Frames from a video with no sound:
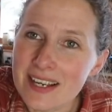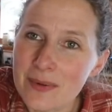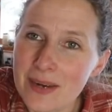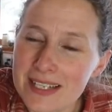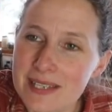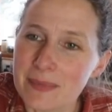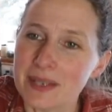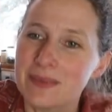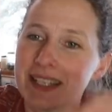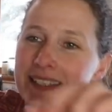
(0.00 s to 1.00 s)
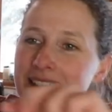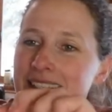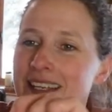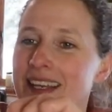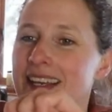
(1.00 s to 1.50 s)
a recipe written
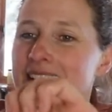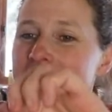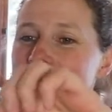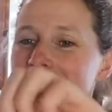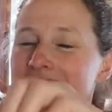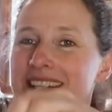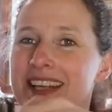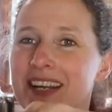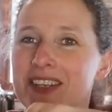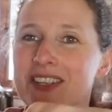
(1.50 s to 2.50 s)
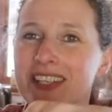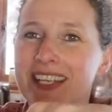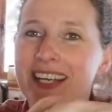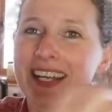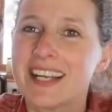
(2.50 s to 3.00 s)
and it is
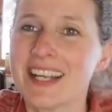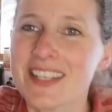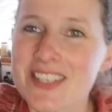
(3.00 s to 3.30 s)
actually a